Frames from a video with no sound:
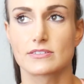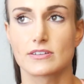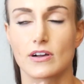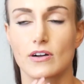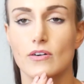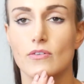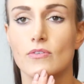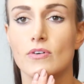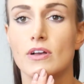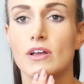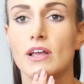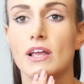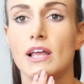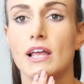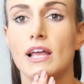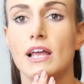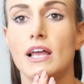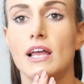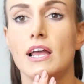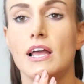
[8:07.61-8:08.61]
So,
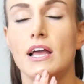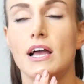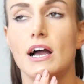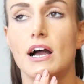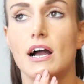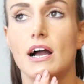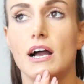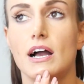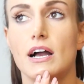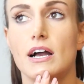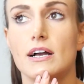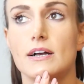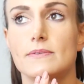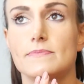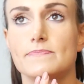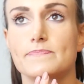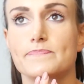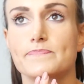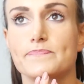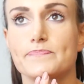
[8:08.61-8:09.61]

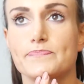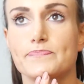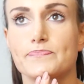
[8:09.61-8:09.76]
and